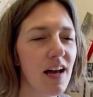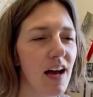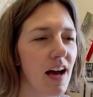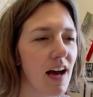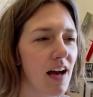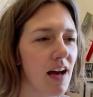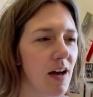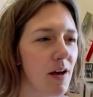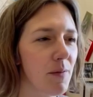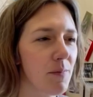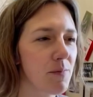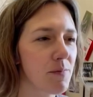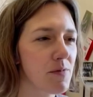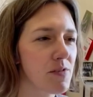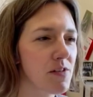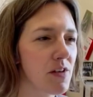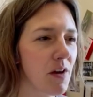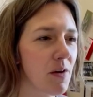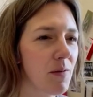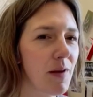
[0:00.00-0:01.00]

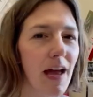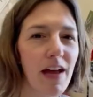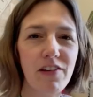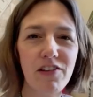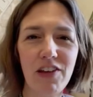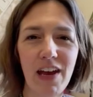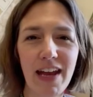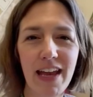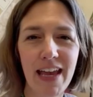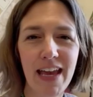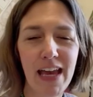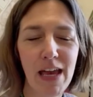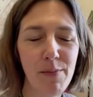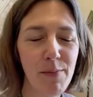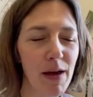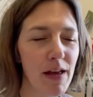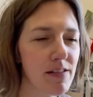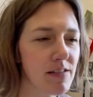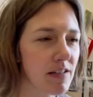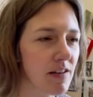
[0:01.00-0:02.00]
So yeah, checking
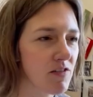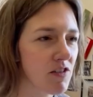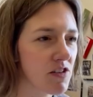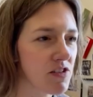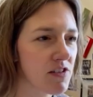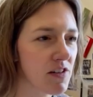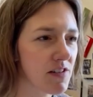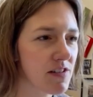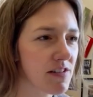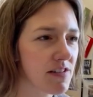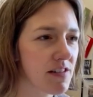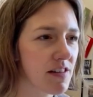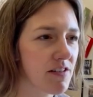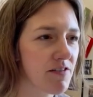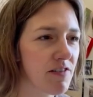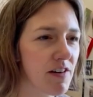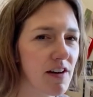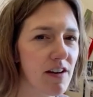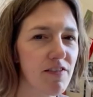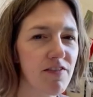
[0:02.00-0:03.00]
emails, and I've just noticed that the
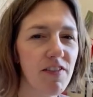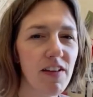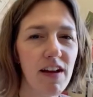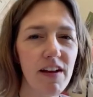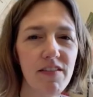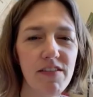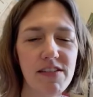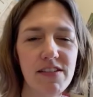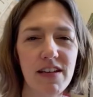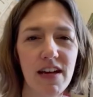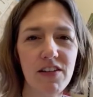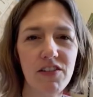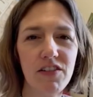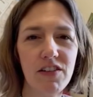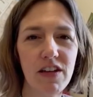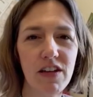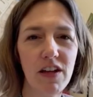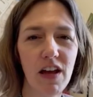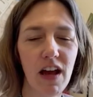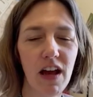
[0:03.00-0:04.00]
Friday flyer has
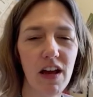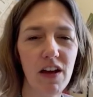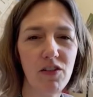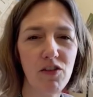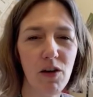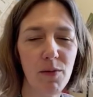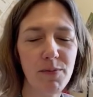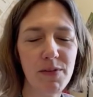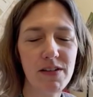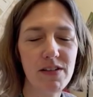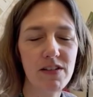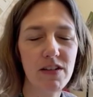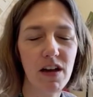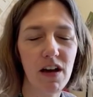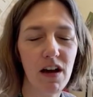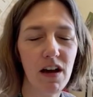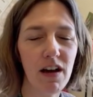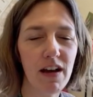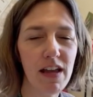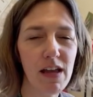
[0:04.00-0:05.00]
actually dropped into
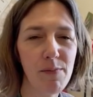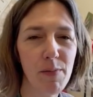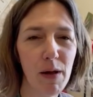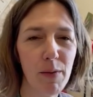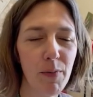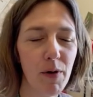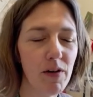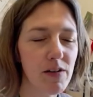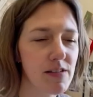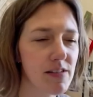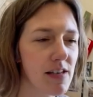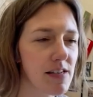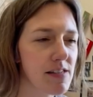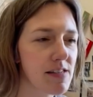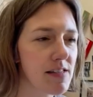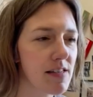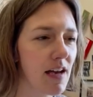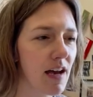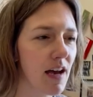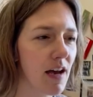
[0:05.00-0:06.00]
our email
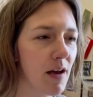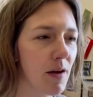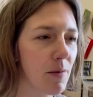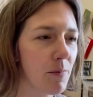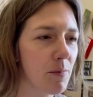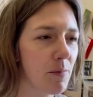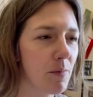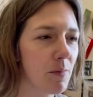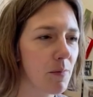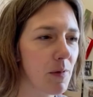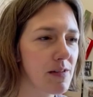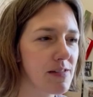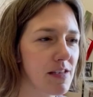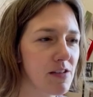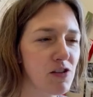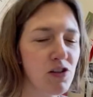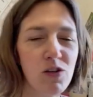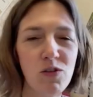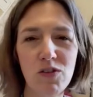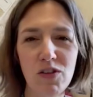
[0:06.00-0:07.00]
boxes. It
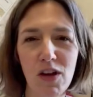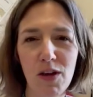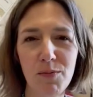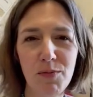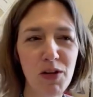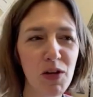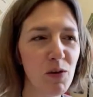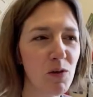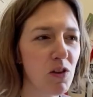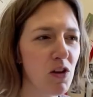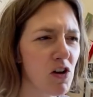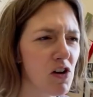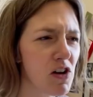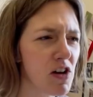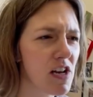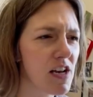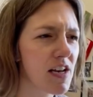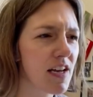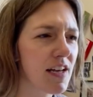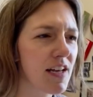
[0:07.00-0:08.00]
says new term, new
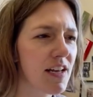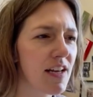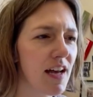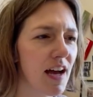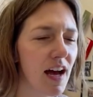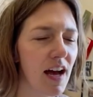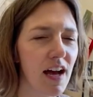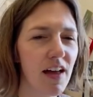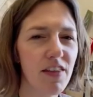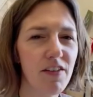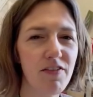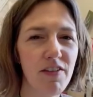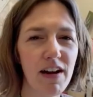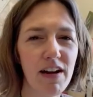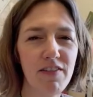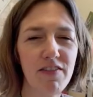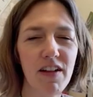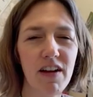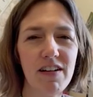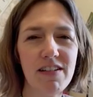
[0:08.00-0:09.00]
look. The
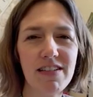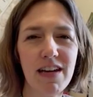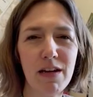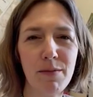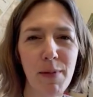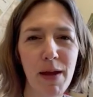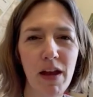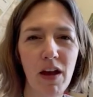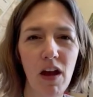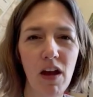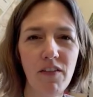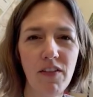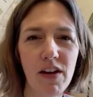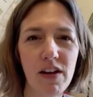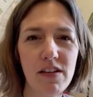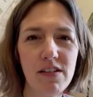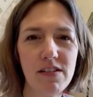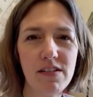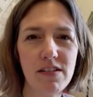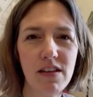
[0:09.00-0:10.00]
Friday flyer has had a
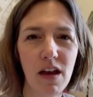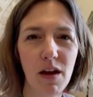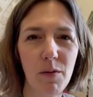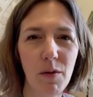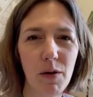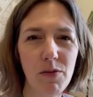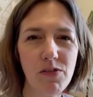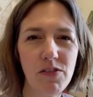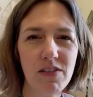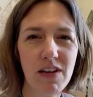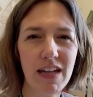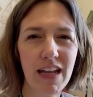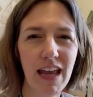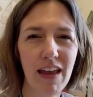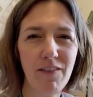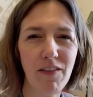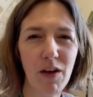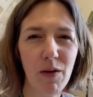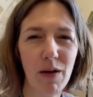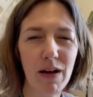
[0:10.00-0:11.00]
makeover, so I was just going to
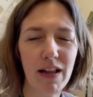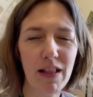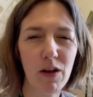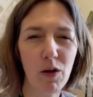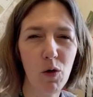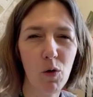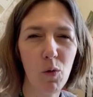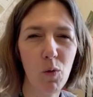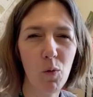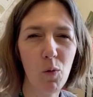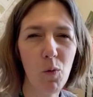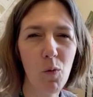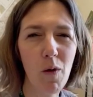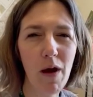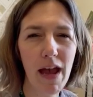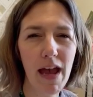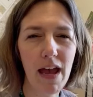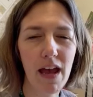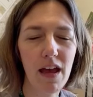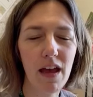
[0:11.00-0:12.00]
give you a little
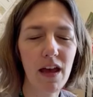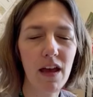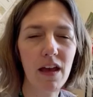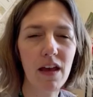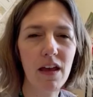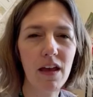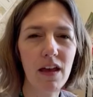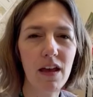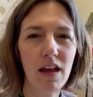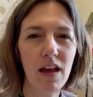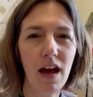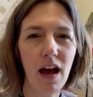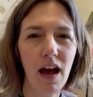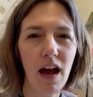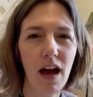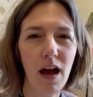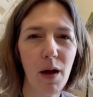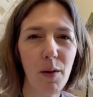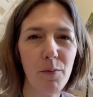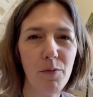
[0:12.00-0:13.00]
quick
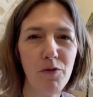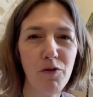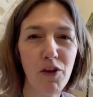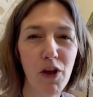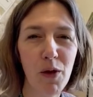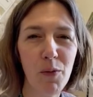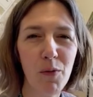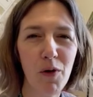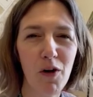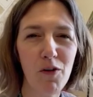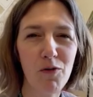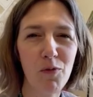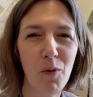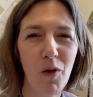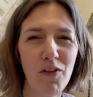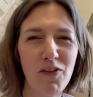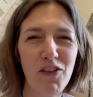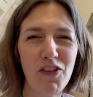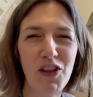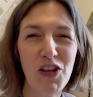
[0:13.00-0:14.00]
view of
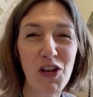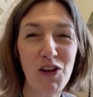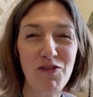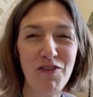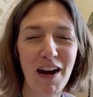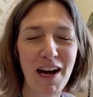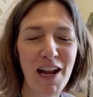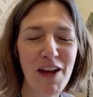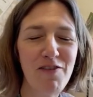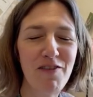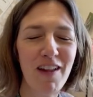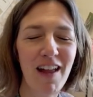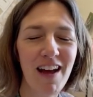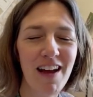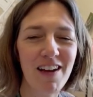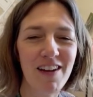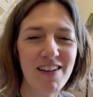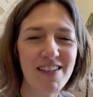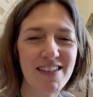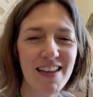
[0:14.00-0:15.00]
what the new Friday
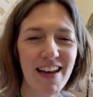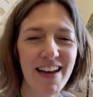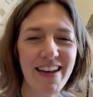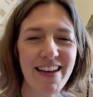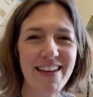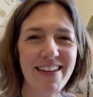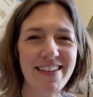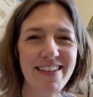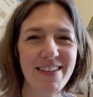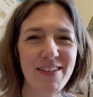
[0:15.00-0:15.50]
flyer looks like.